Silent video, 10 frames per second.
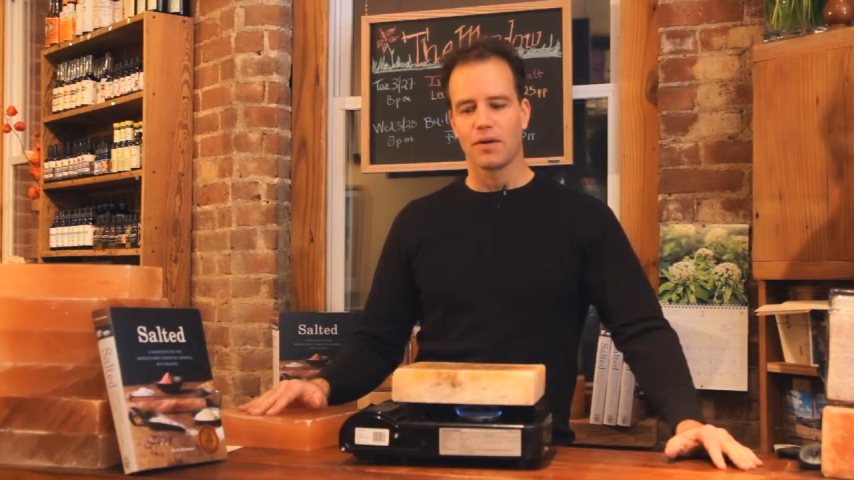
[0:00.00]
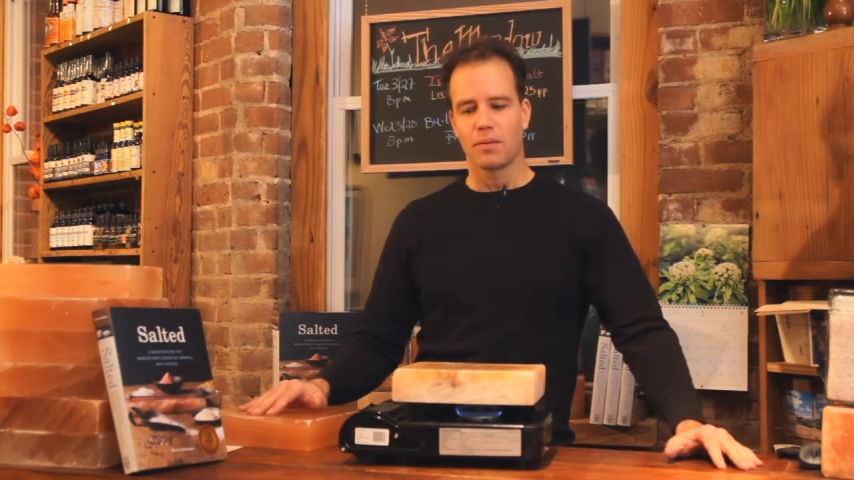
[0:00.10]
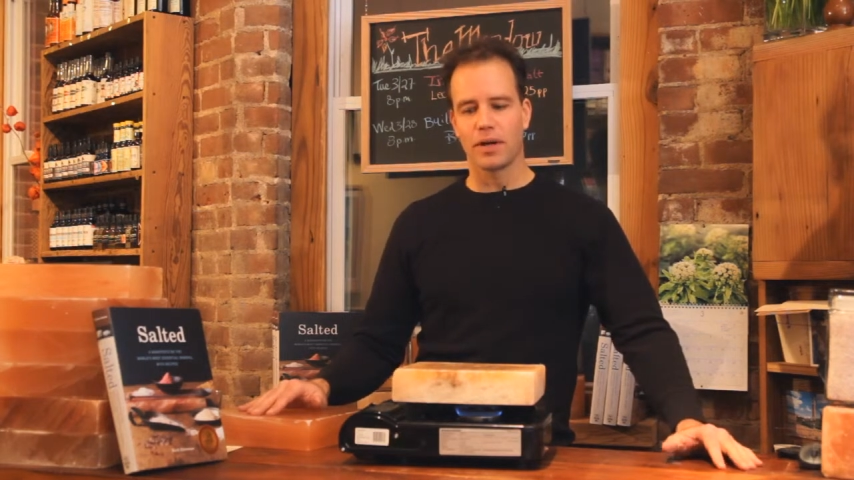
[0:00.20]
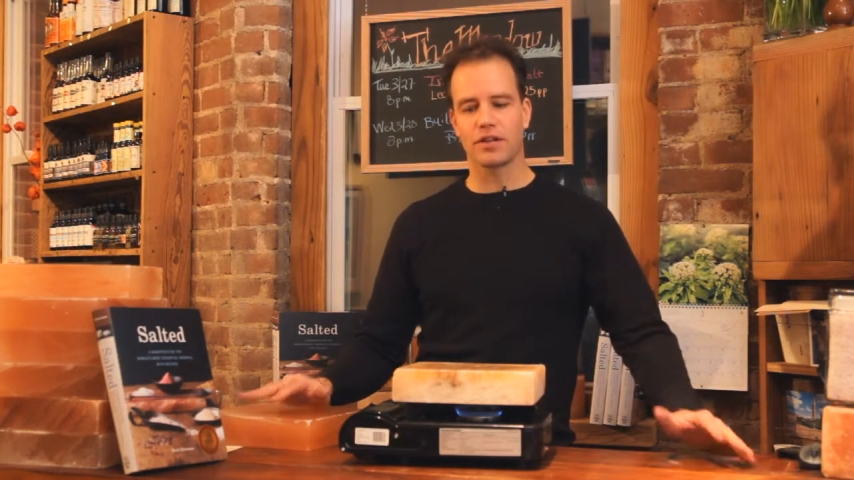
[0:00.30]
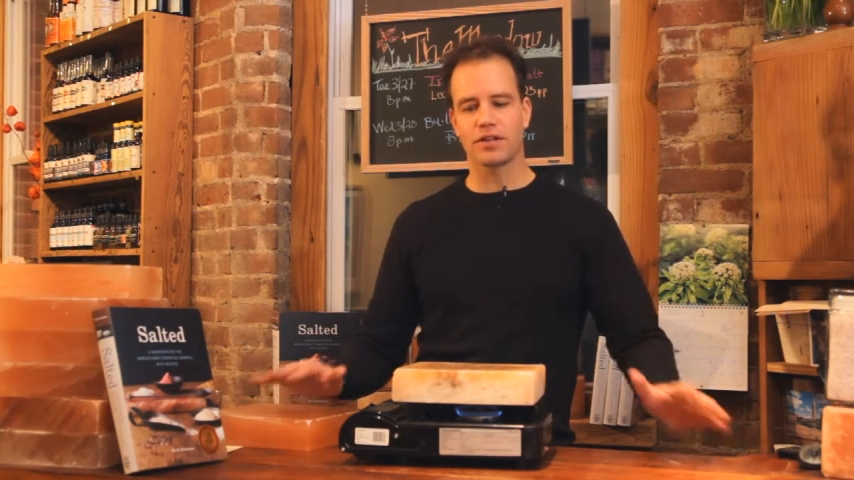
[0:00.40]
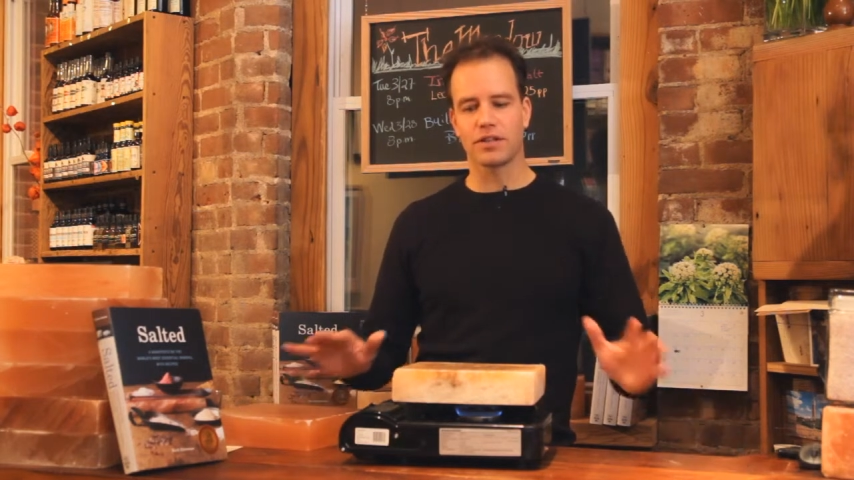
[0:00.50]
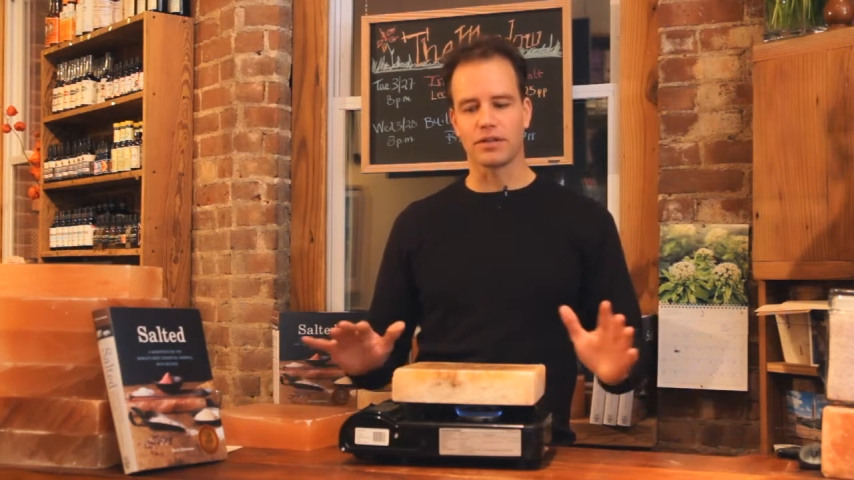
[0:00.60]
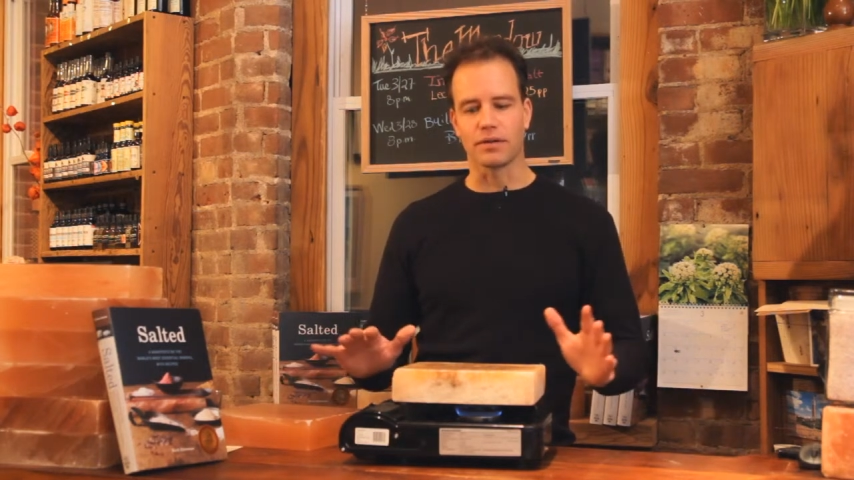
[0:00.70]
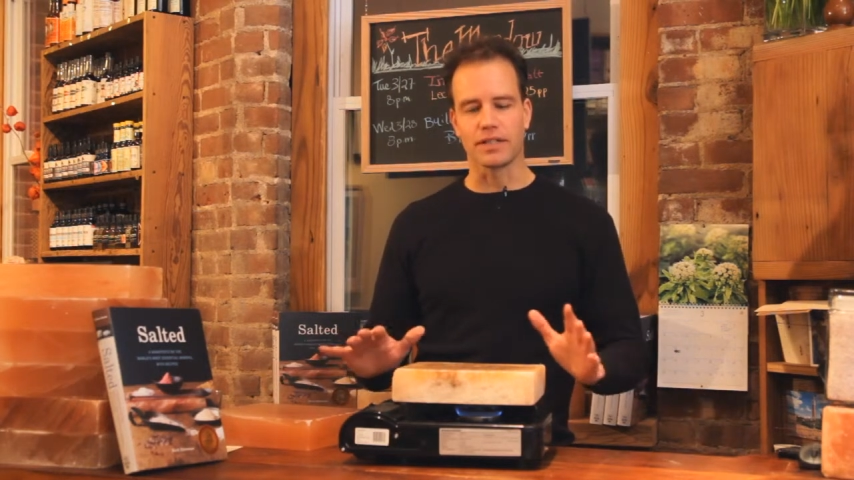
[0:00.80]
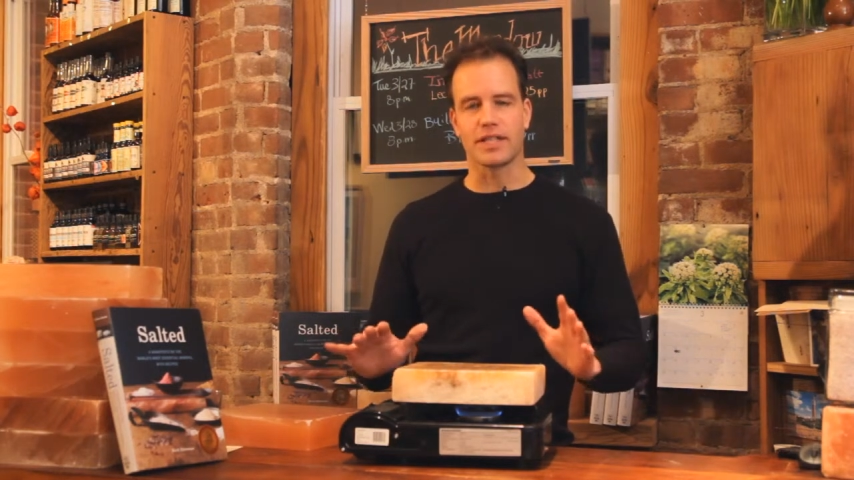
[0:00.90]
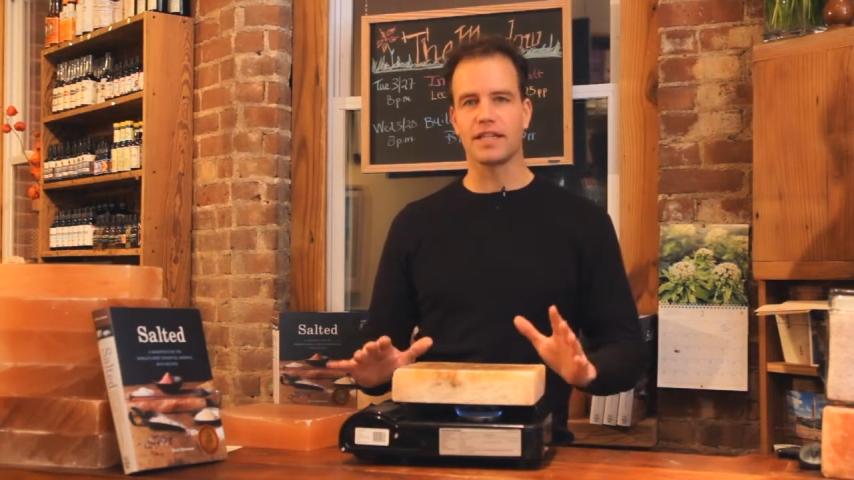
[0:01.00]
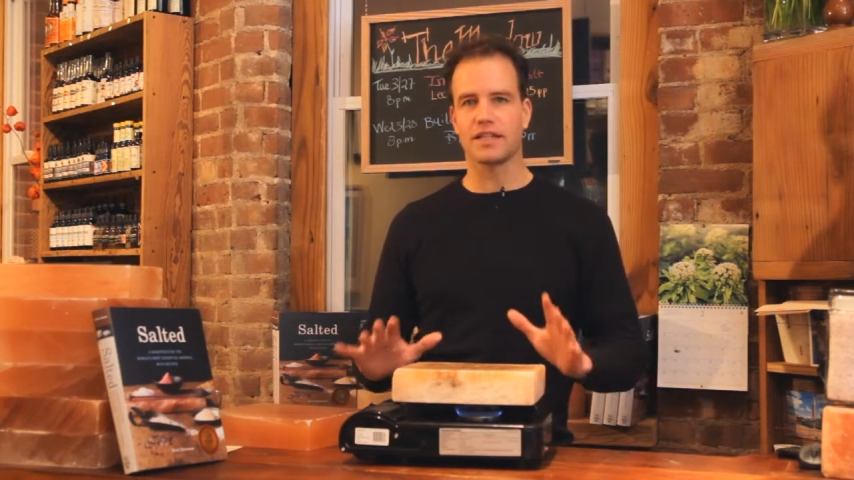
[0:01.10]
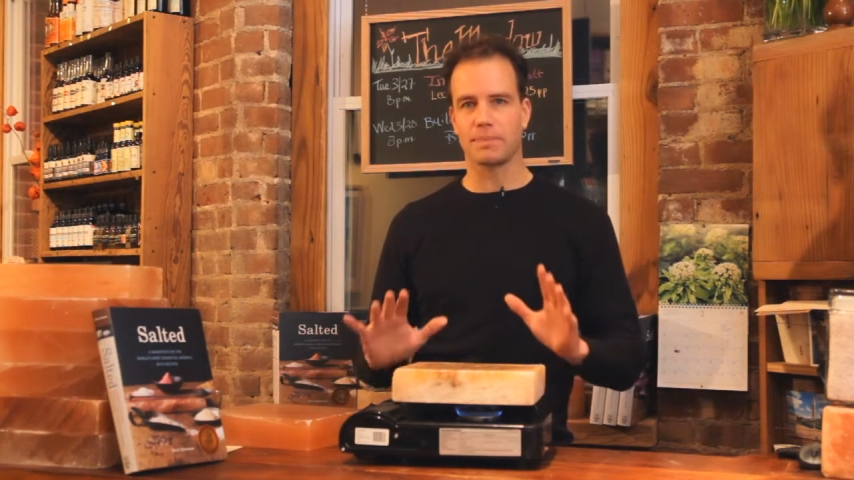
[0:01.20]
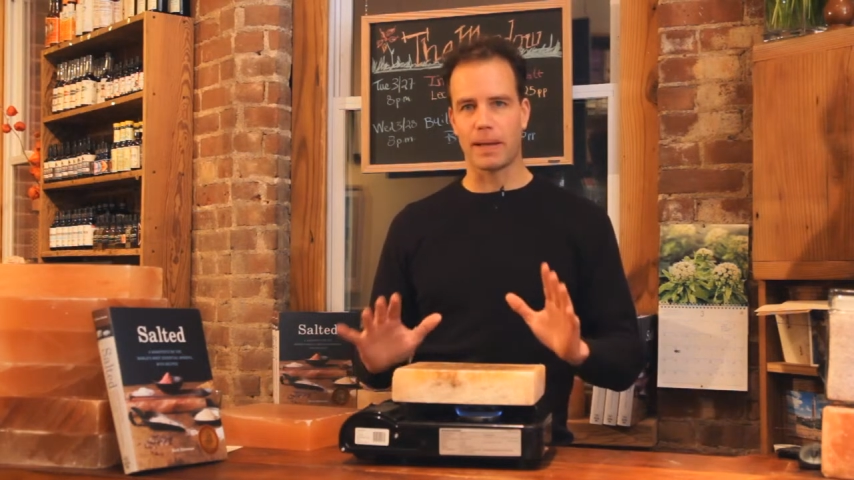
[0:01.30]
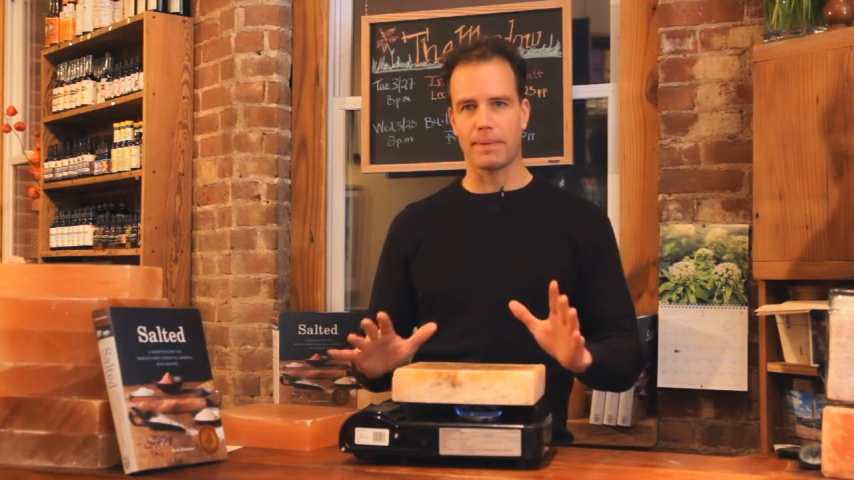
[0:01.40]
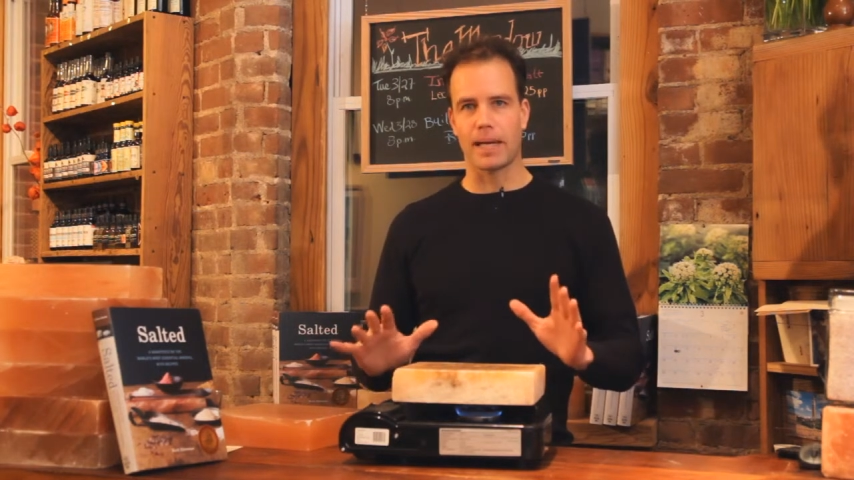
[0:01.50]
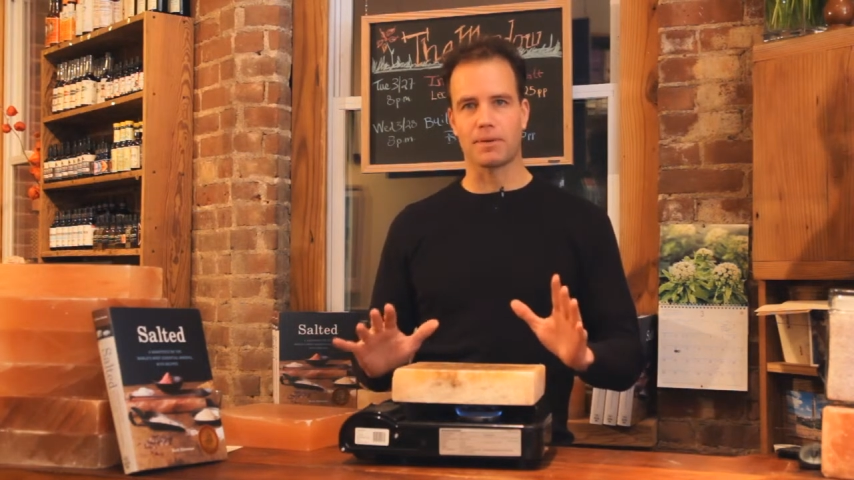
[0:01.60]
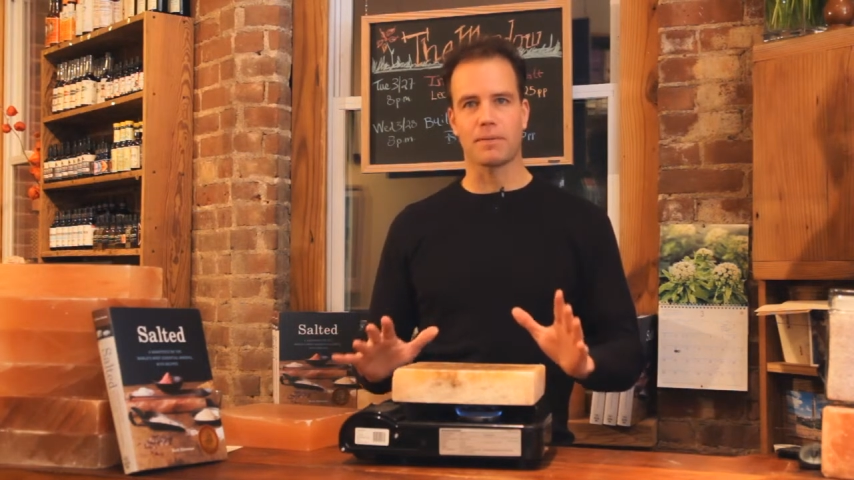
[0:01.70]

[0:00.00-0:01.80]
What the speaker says: What you can do is heat this baby up